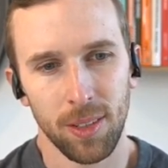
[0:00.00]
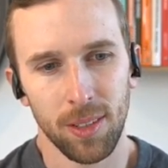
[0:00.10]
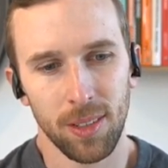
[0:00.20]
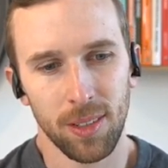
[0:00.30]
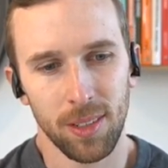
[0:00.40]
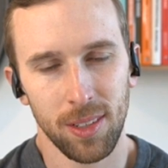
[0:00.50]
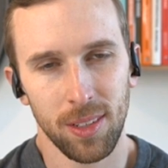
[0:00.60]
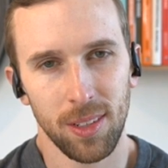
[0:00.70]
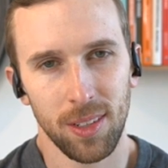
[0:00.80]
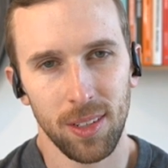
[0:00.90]

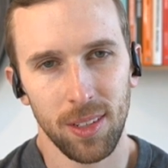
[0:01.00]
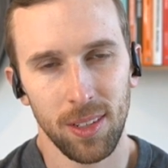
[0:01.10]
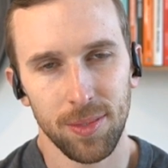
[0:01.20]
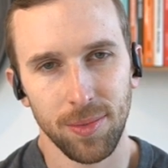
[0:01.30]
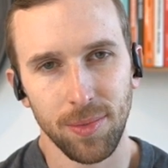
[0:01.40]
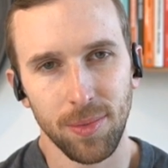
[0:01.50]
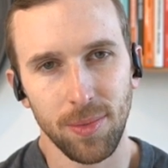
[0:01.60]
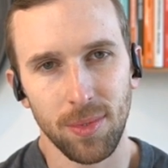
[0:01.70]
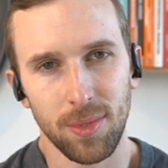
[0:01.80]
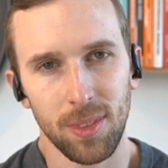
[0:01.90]

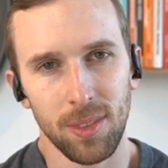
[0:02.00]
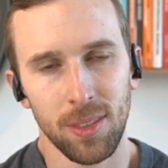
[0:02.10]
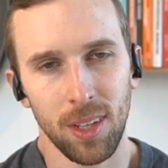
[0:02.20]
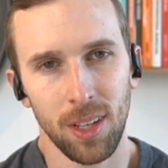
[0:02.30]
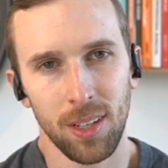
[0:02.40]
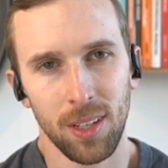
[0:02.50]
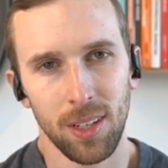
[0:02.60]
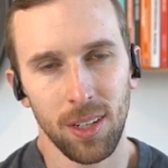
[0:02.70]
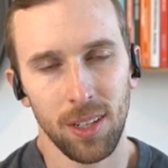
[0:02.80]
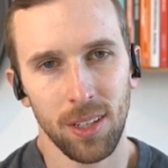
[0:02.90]

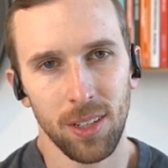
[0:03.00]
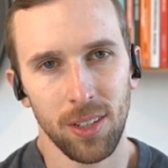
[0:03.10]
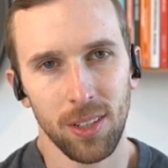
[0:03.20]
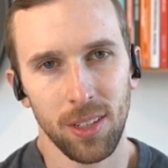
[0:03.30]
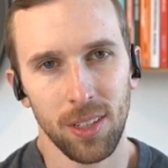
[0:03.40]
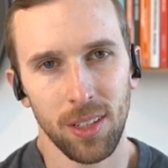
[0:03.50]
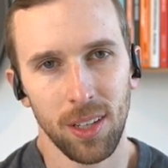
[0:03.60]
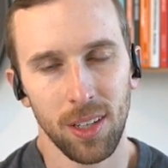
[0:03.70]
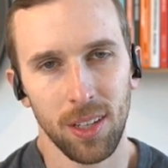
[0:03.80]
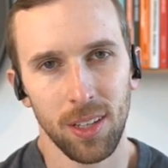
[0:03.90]

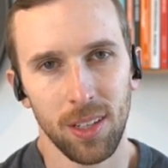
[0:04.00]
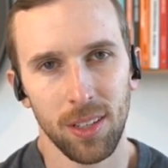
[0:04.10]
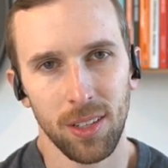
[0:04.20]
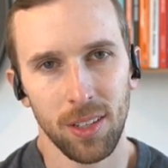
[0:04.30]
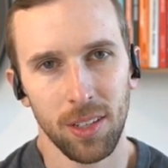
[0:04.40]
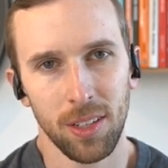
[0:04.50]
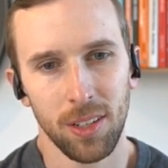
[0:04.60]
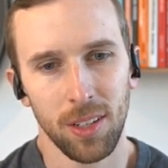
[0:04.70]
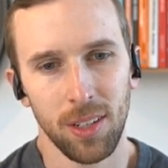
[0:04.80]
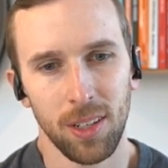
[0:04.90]

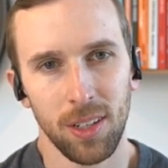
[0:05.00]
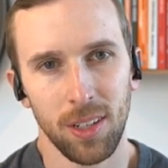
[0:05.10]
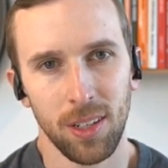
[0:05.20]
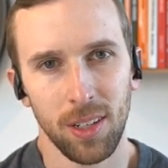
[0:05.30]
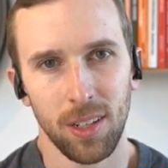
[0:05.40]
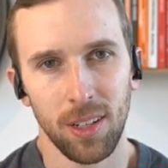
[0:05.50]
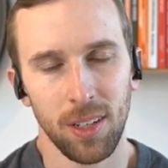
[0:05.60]
(not speaking)